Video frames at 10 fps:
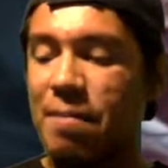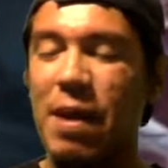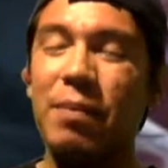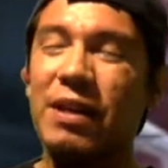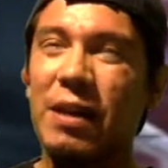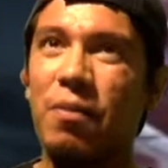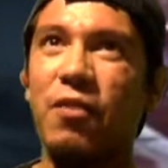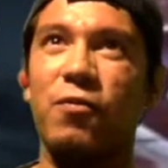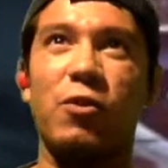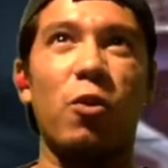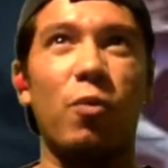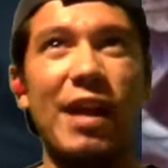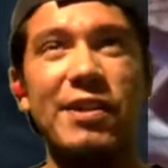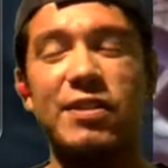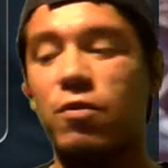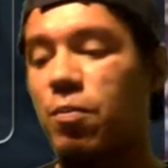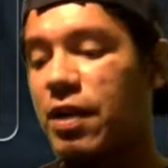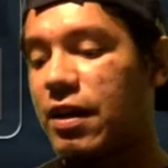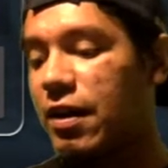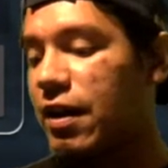Maybe debuff duration would
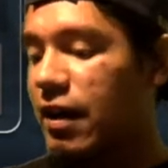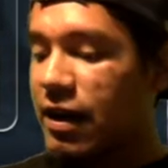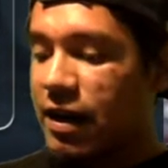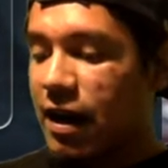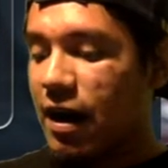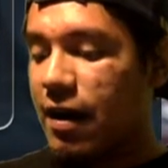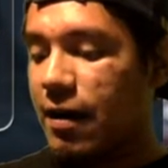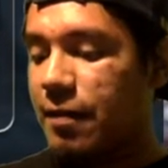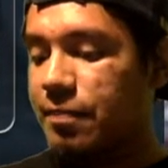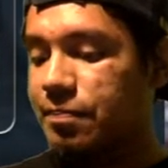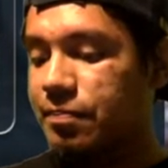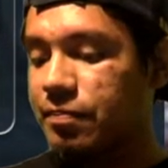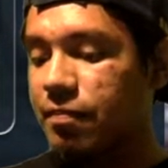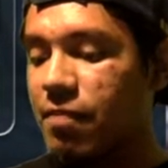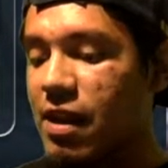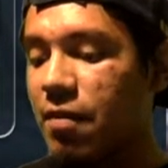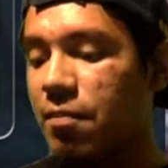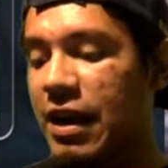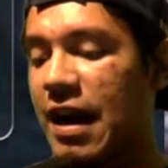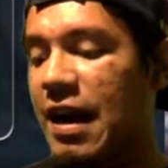be good.
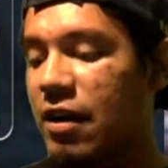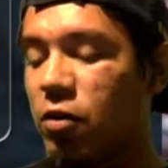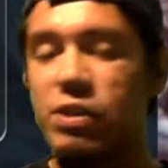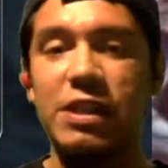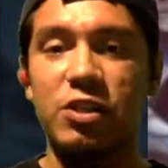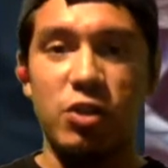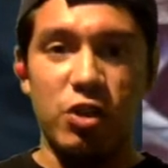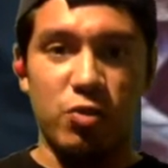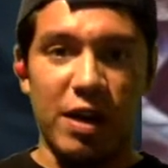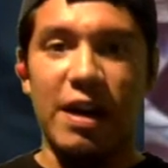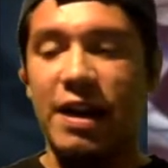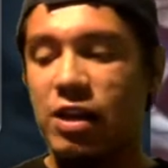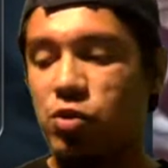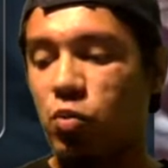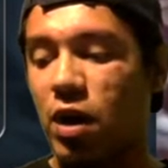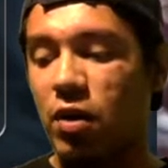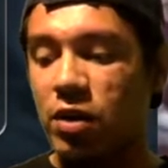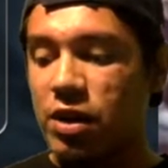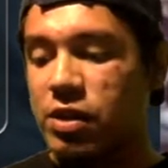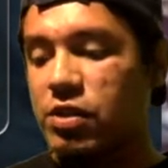But yeah, it goes into the straight line as well.
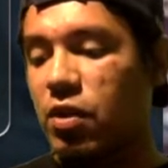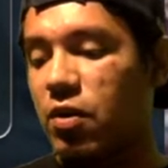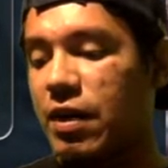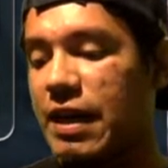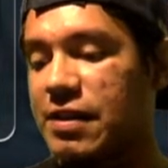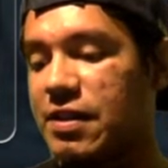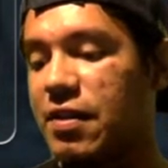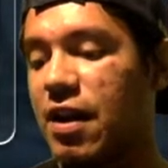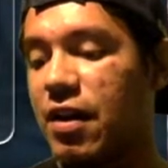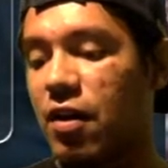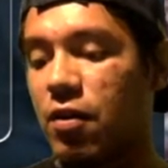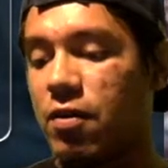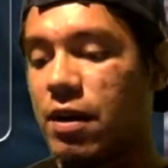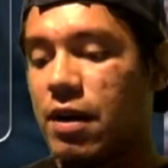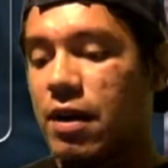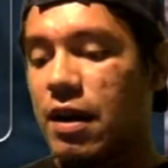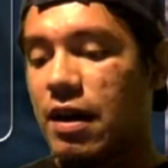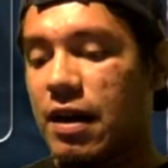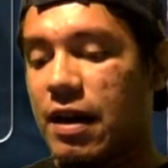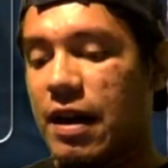So in case you did not know.
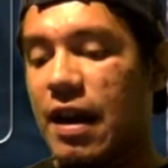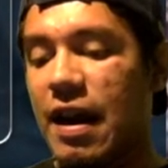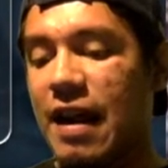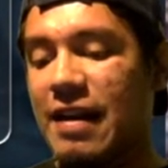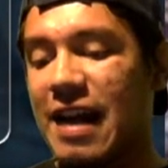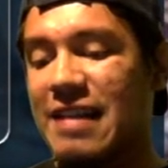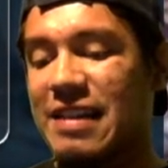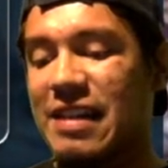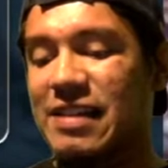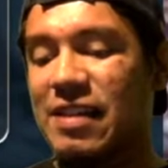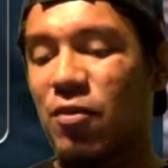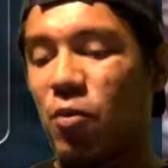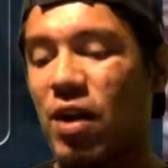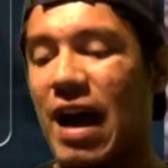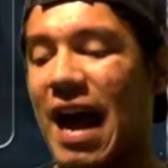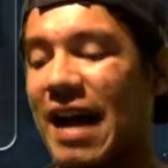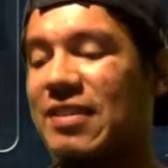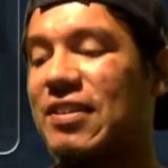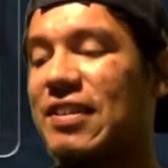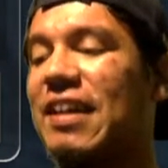And as you can see, the one I
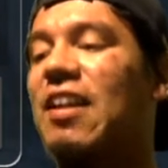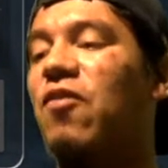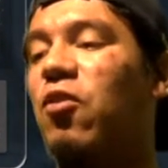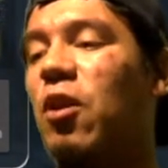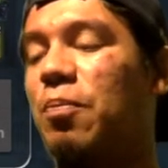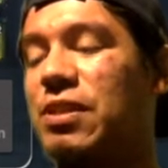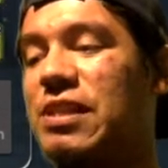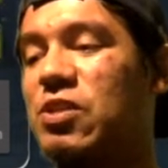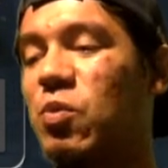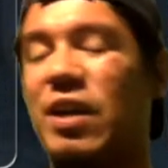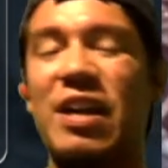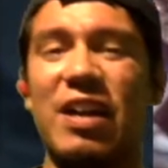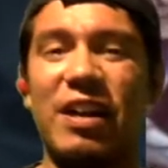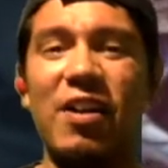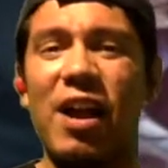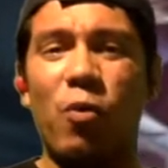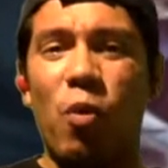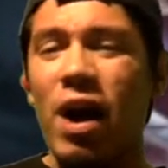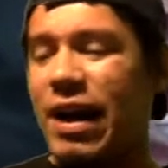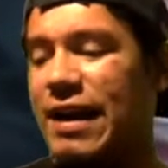actually did level up was this one. You're like,
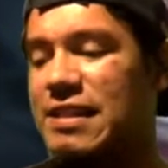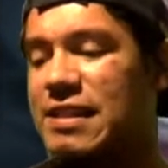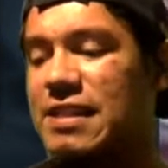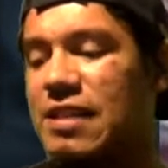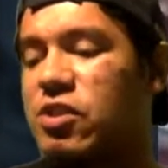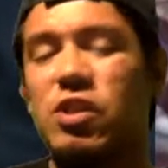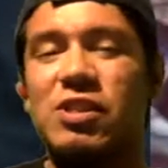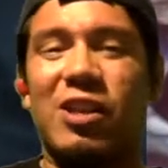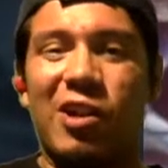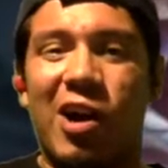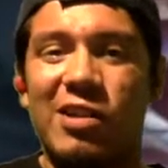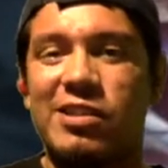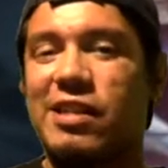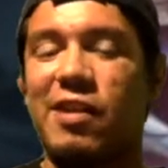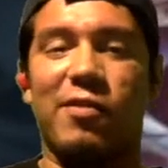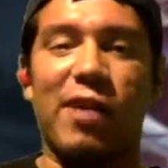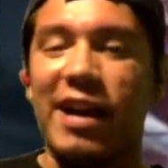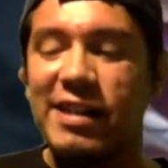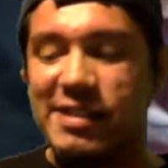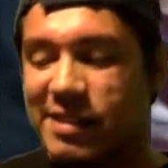why? It's just a launch skill,
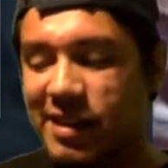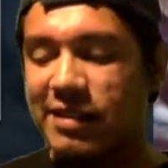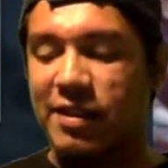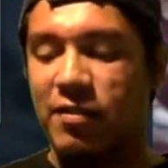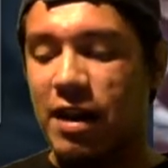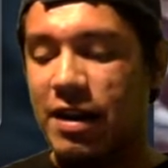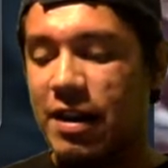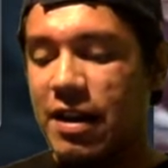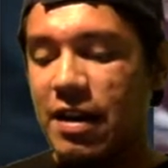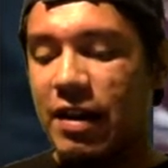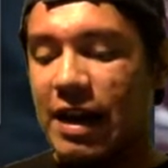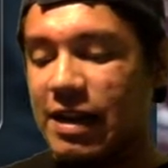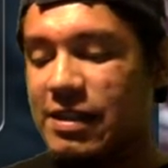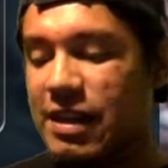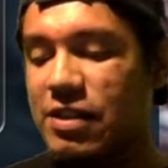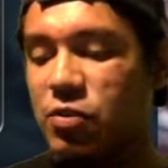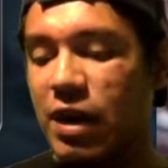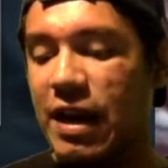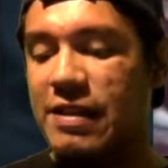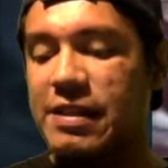right? It's nothing, right? Okay, let's
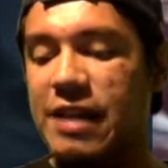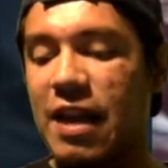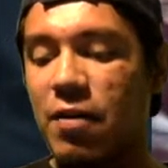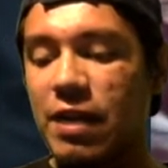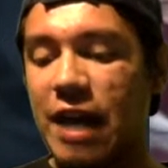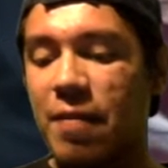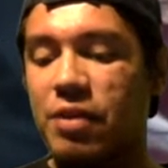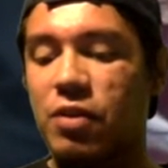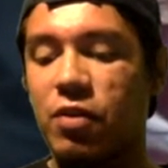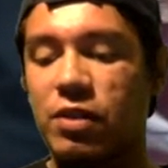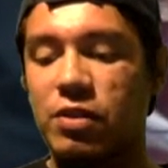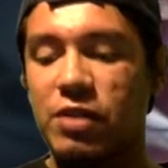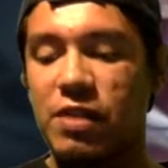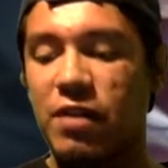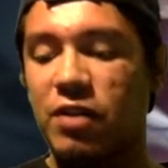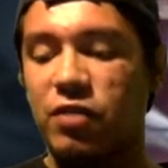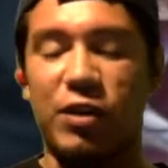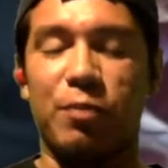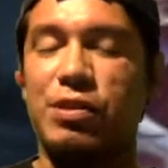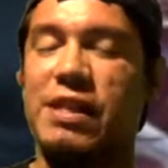read it. It says AoE damage according to
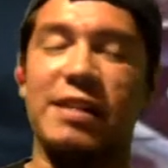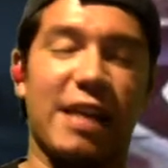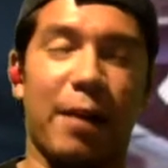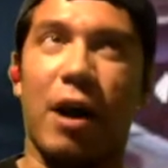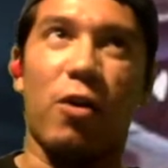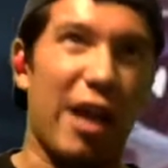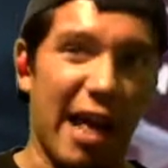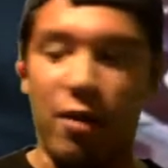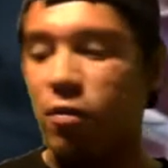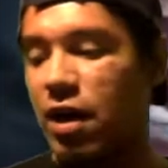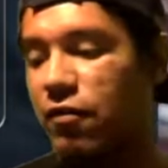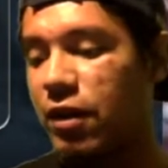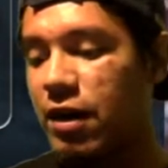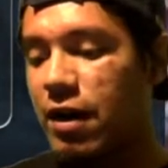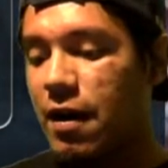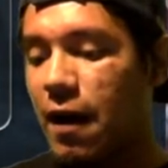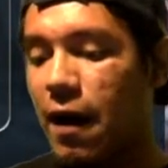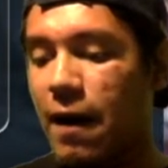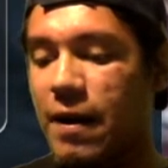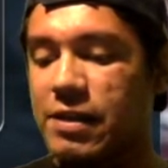750% attack power, whatever.
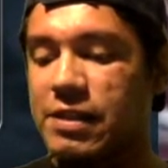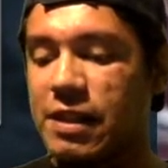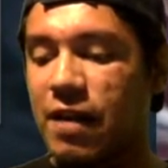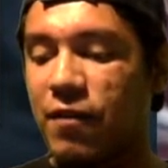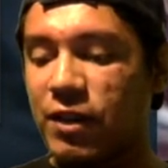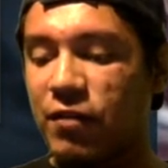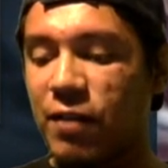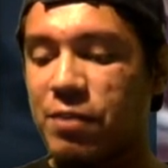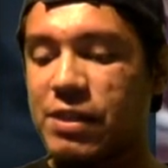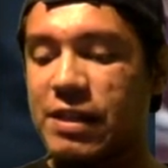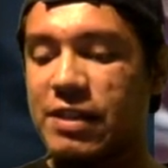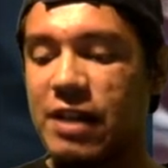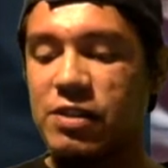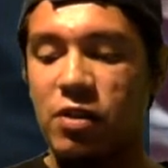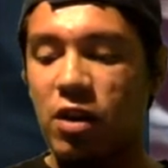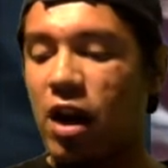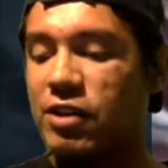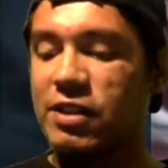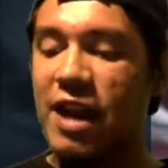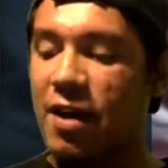55% chance to
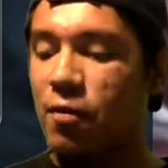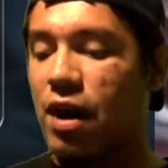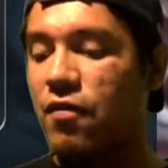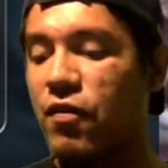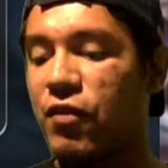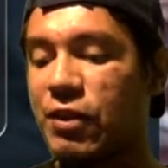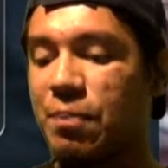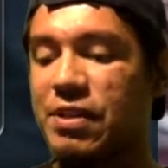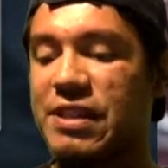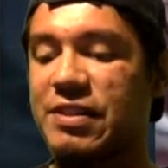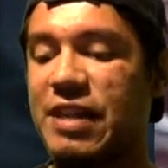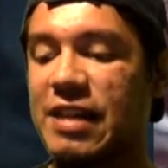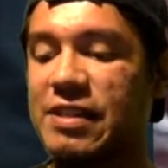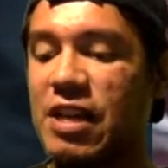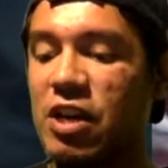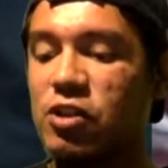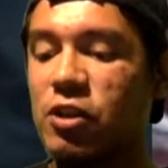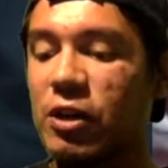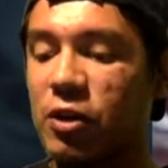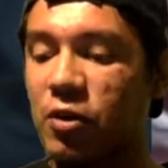launch, whatever. 50% chance
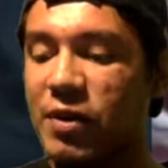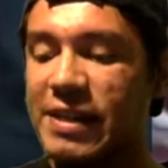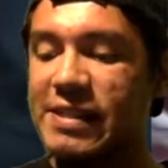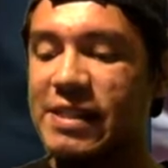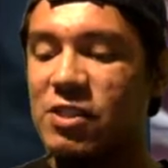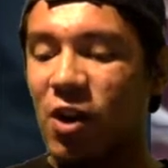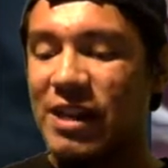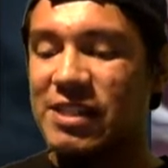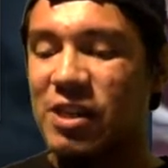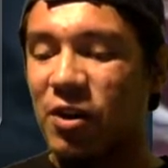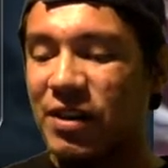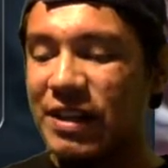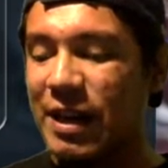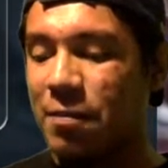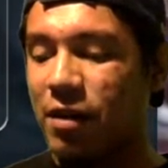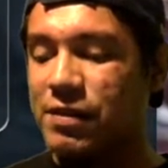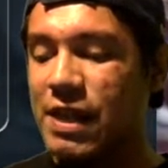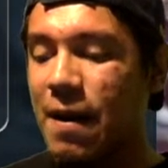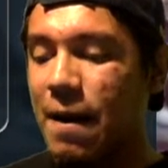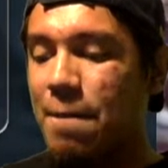to increase the target's current debuffs
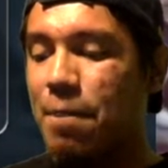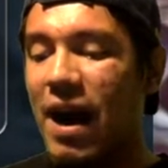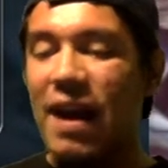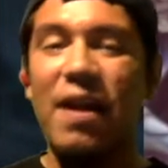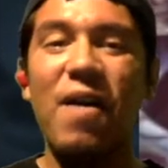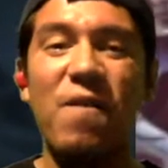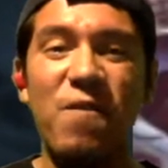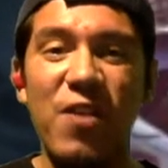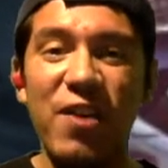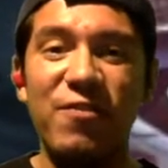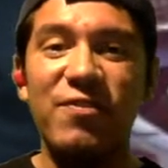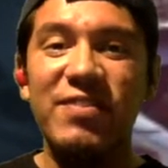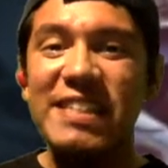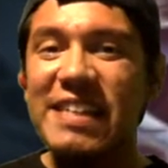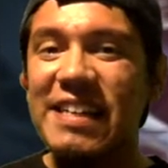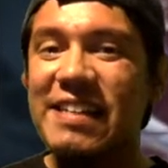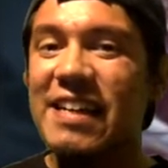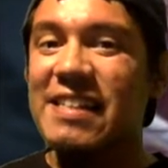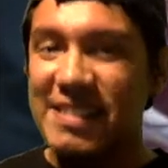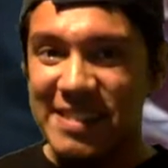by
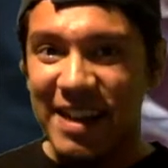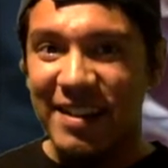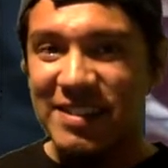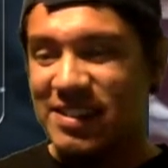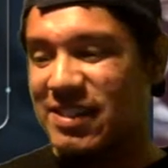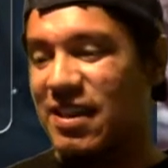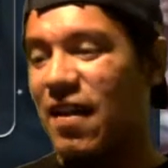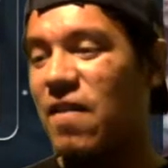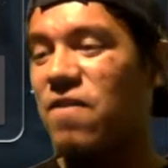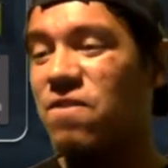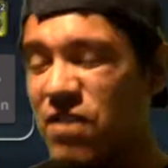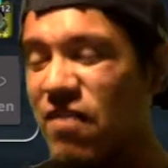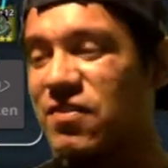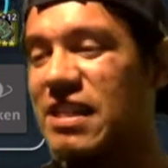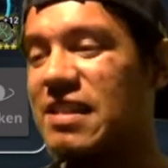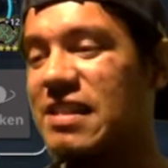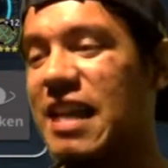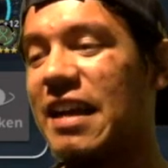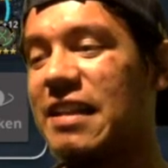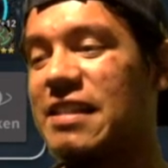15 seconds. 15
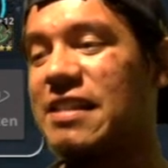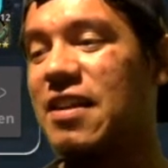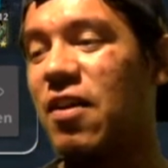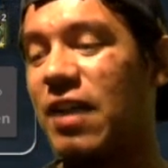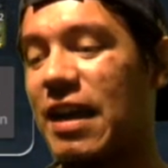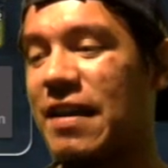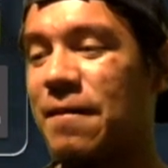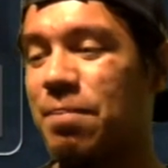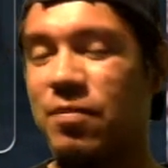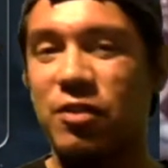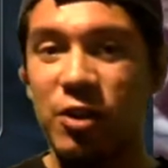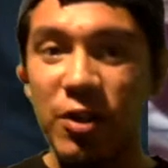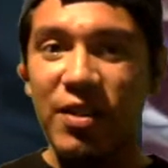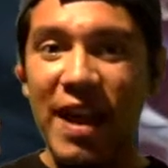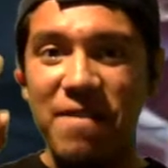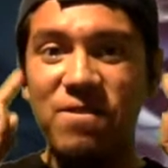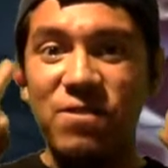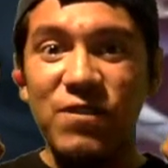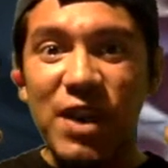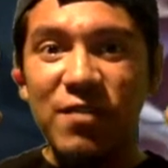seconds. Okay, do you hear that?
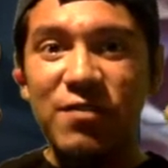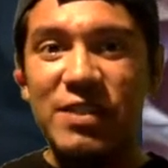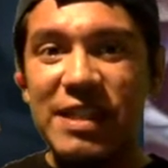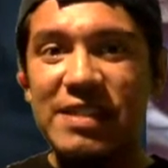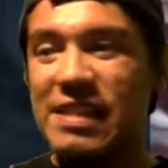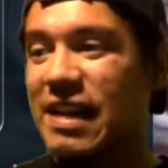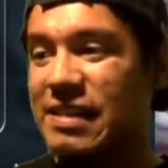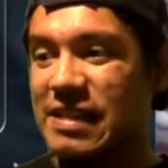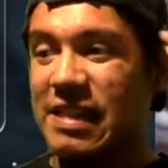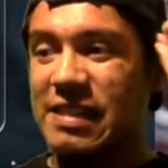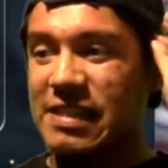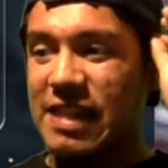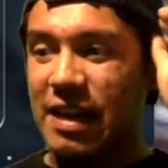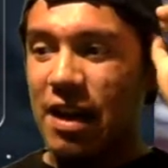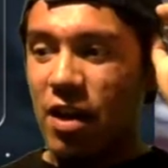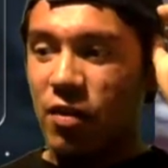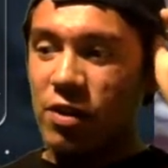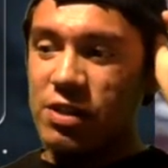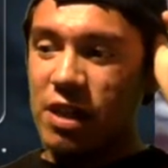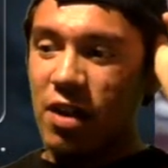15 seconds. That's insane.
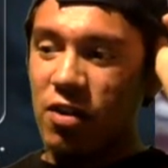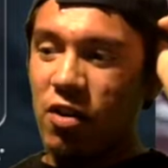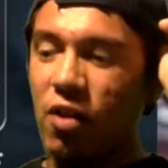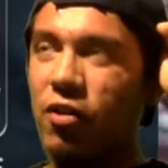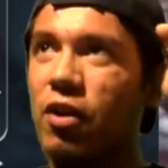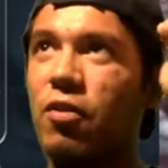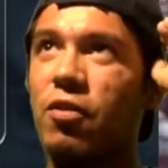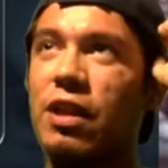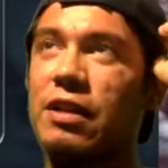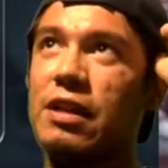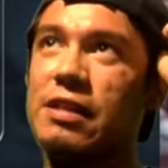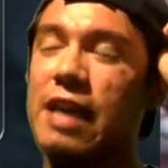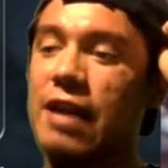There's another hero that does that.